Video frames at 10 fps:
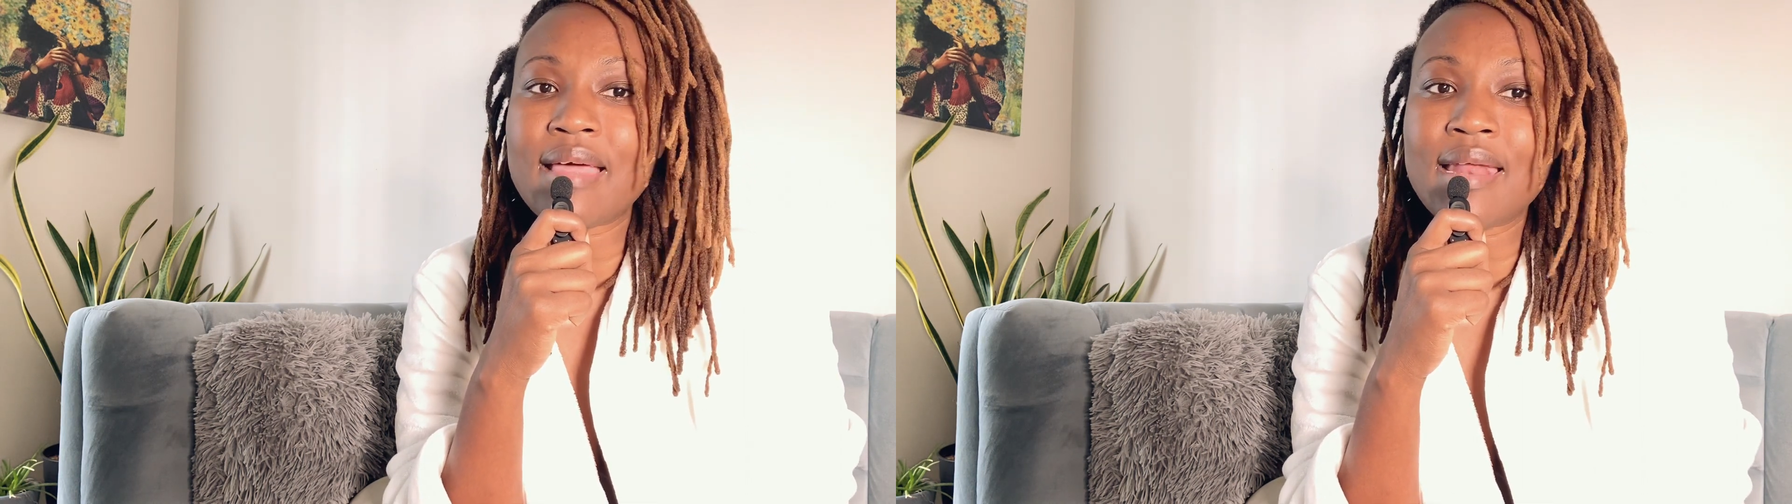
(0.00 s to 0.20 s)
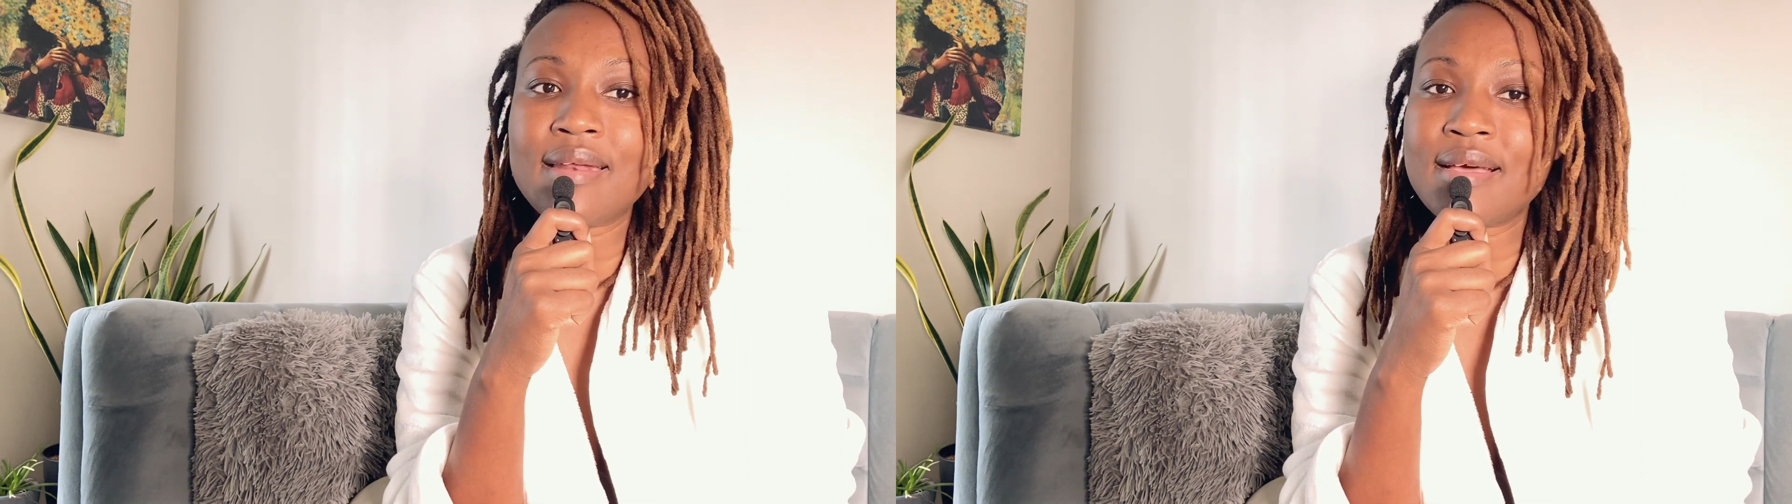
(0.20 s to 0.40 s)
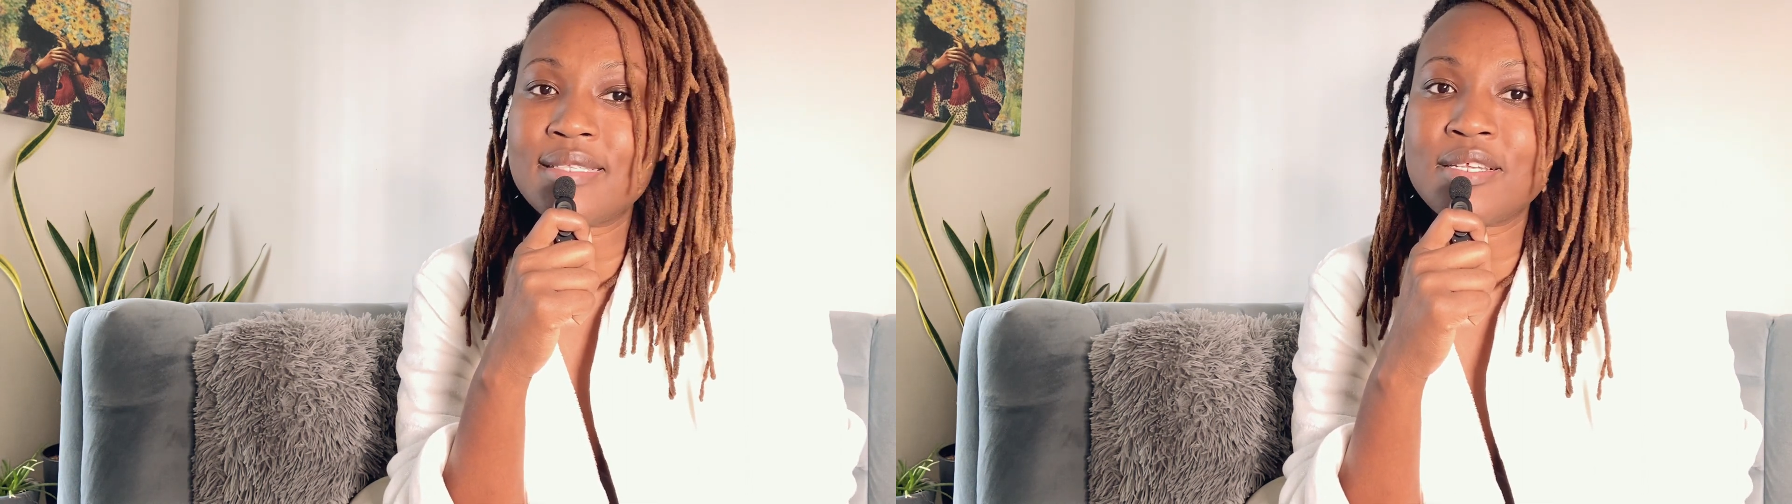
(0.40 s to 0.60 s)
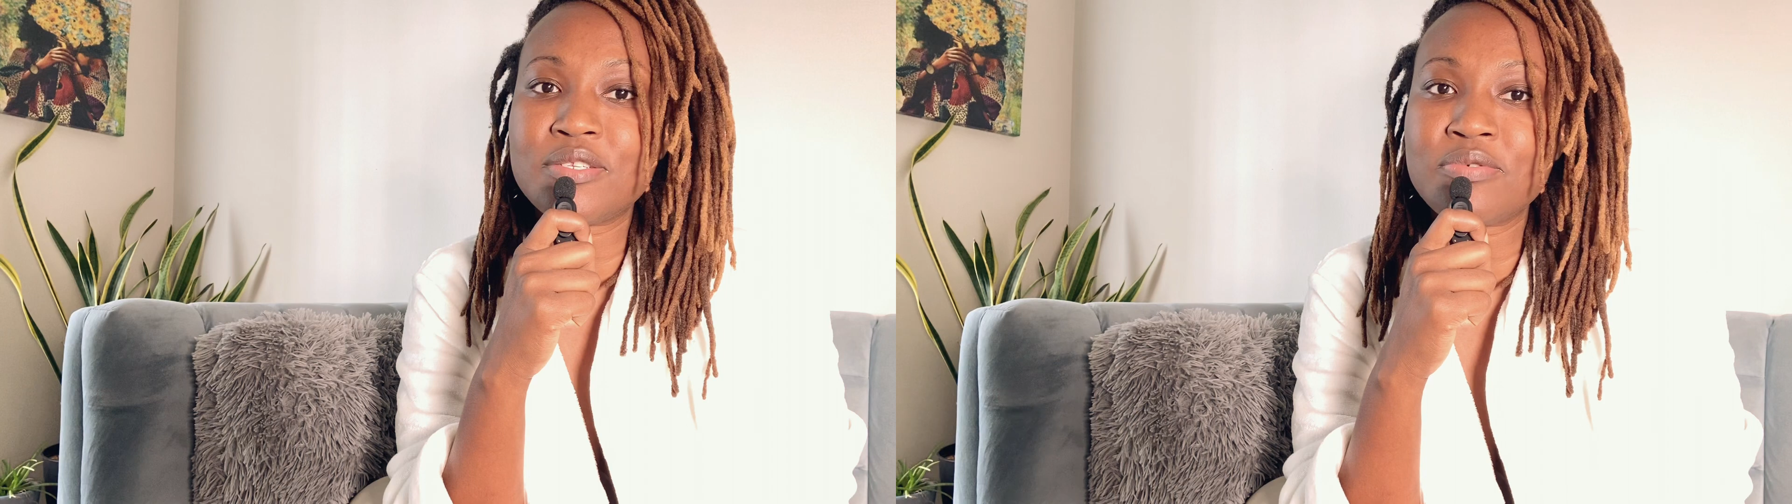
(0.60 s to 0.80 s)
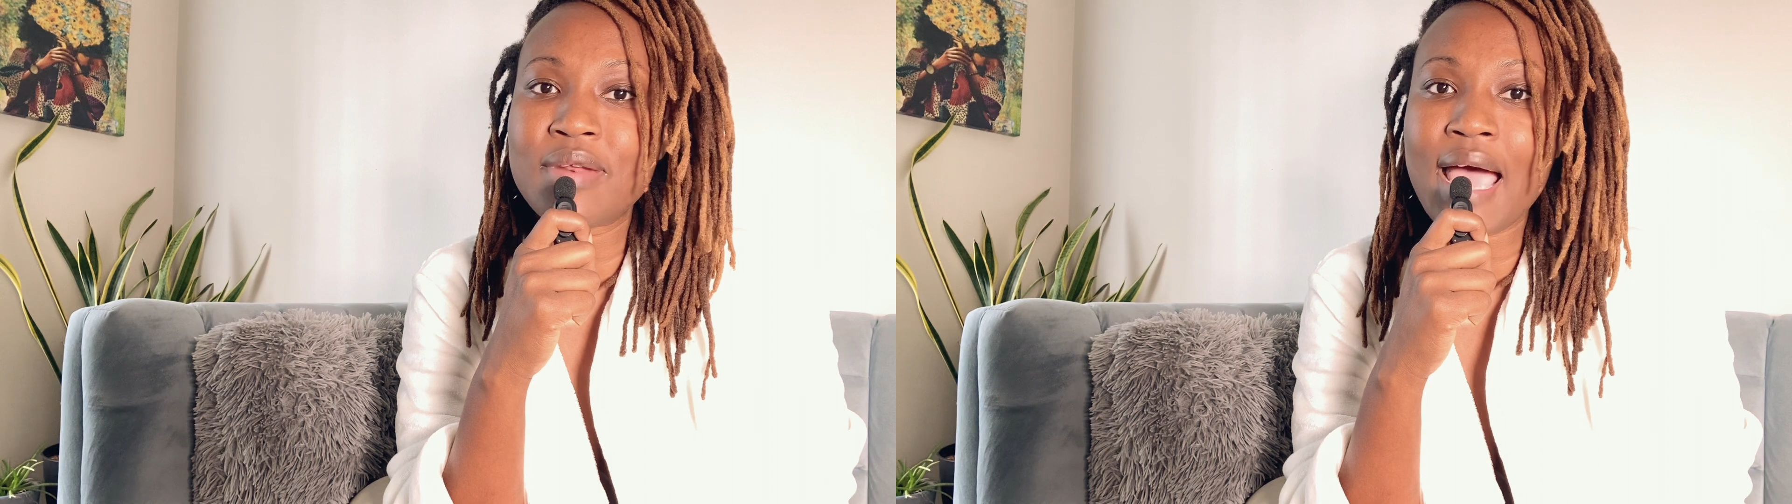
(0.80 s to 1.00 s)
that it
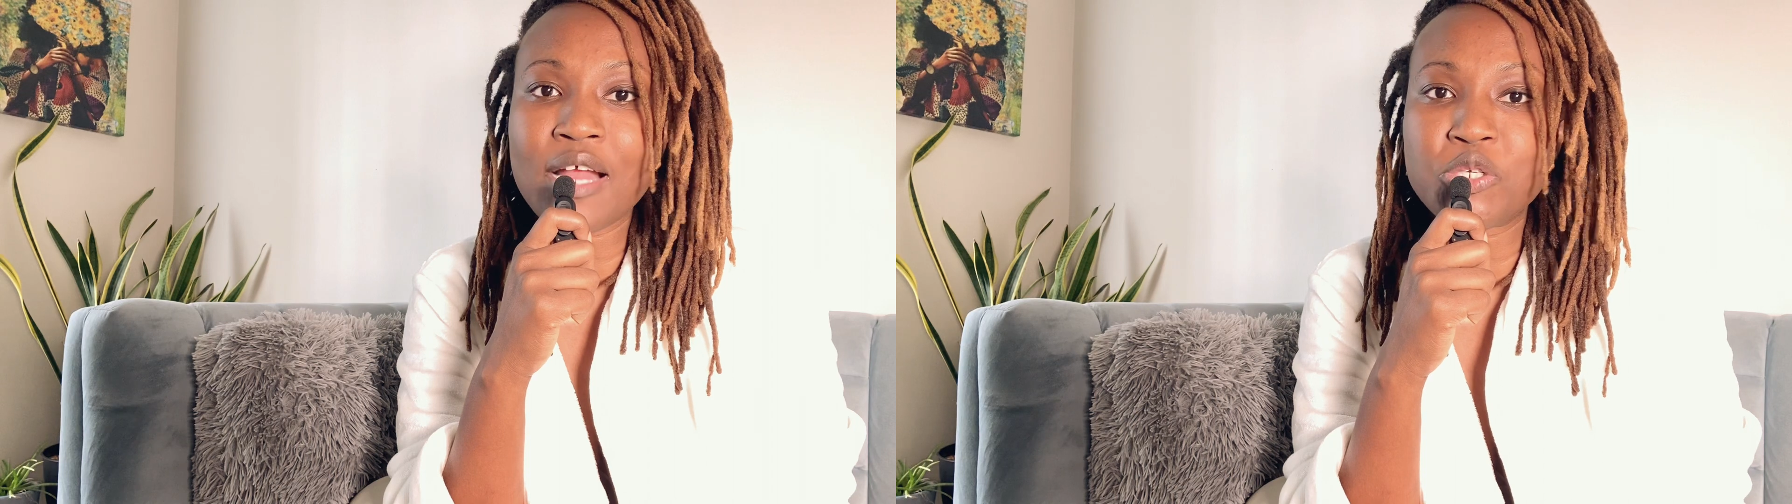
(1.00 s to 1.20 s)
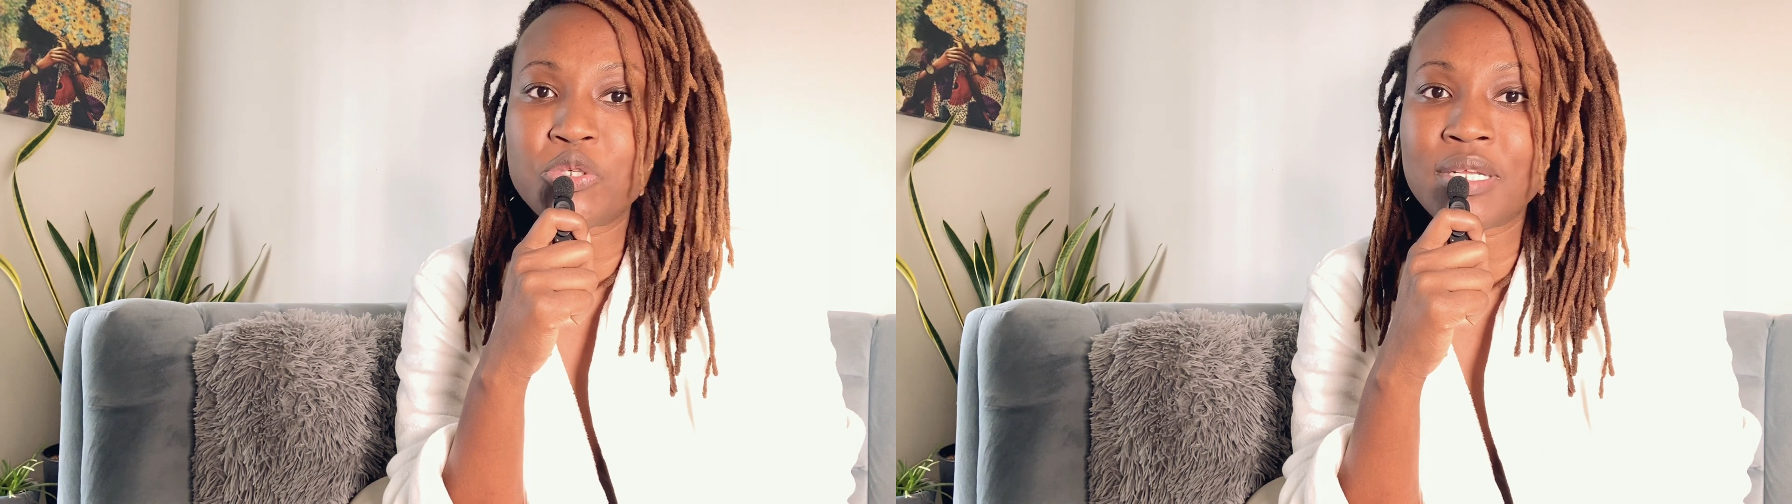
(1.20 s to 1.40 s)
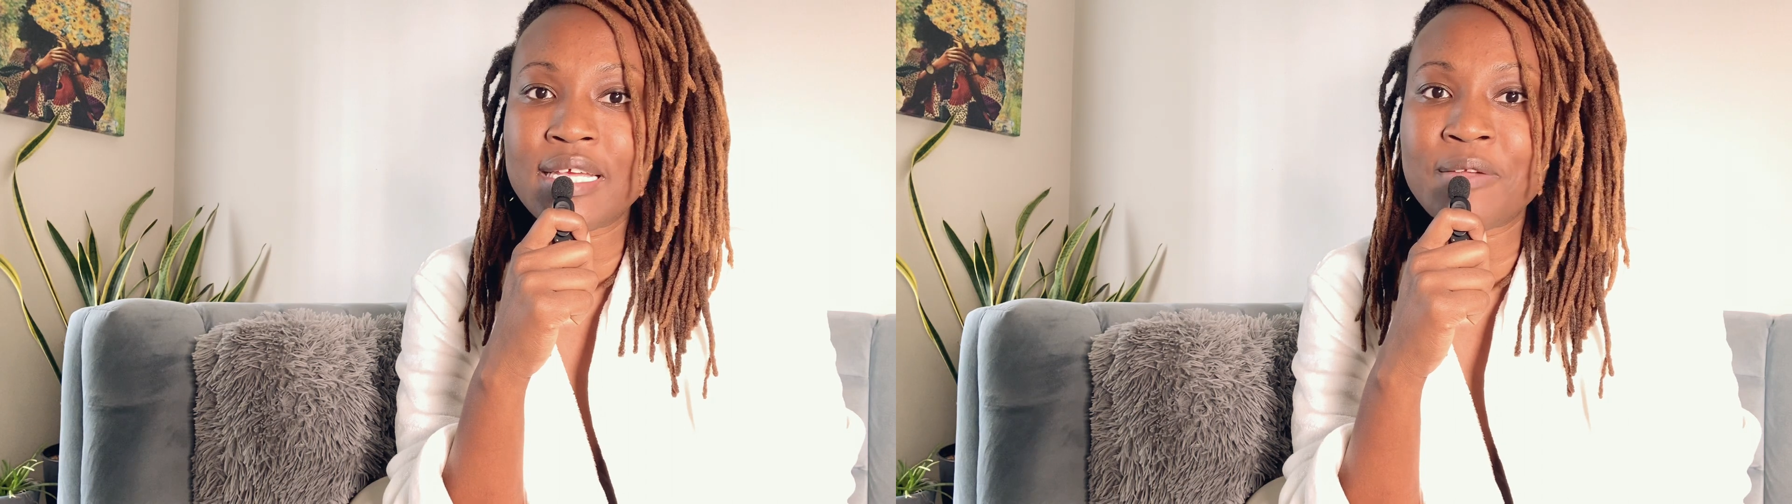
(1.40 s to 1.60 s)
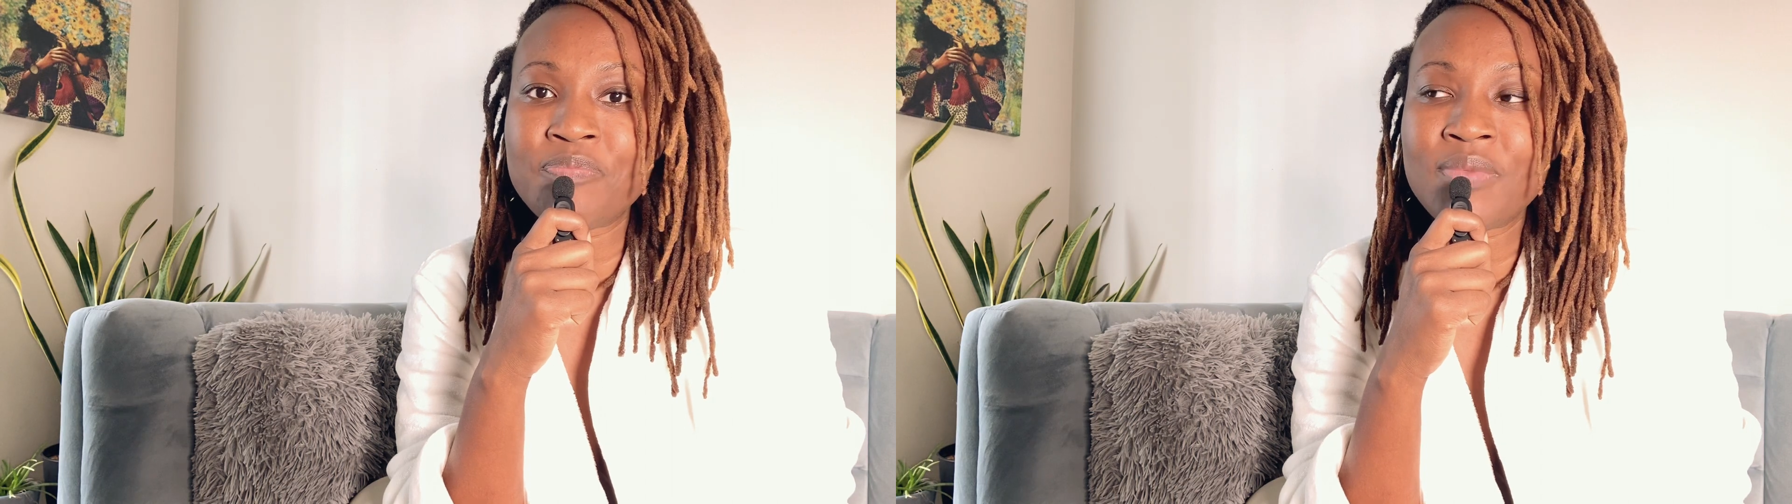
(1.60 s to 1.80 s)
doesn't do naturally,